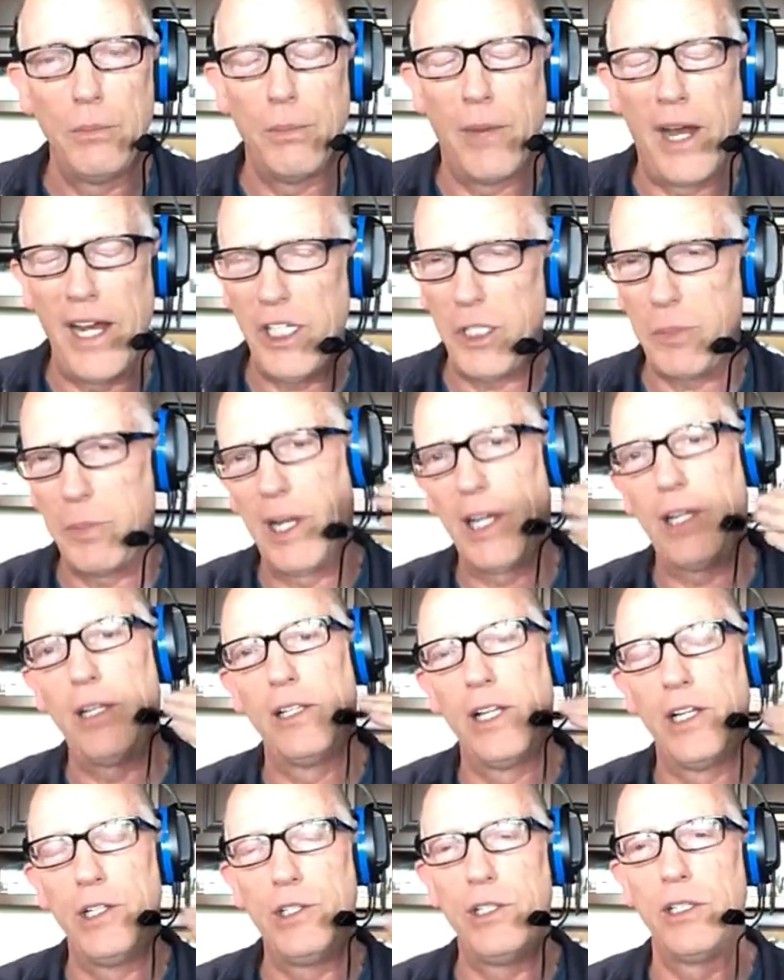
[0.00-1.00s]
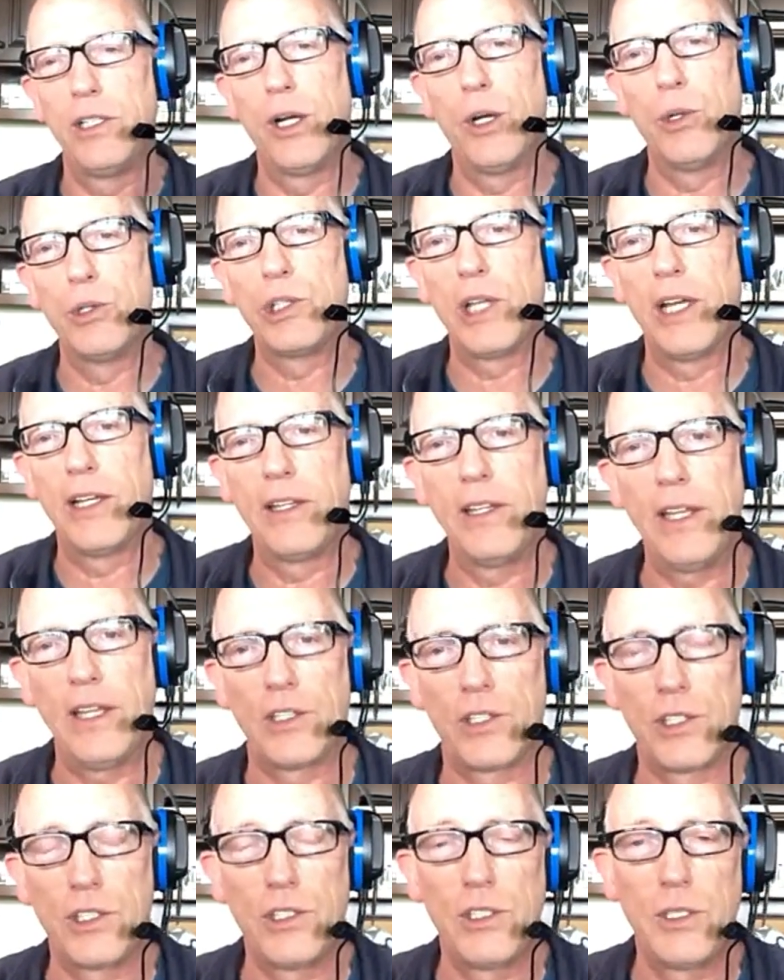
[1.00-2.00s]
My speculation goes like
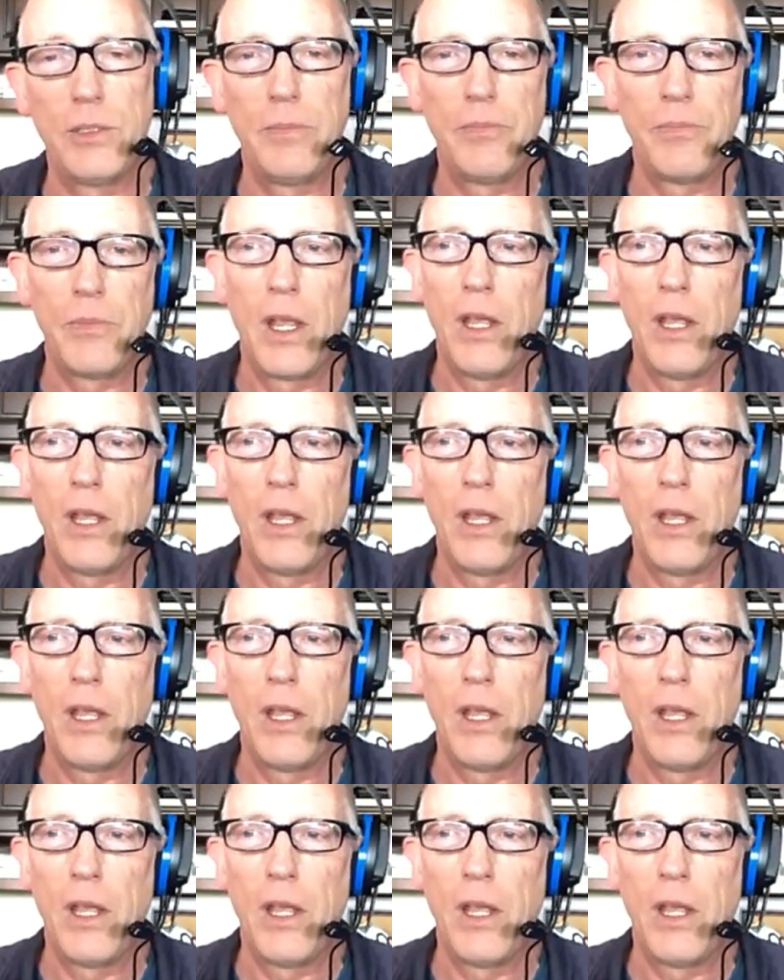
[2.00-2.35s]
this: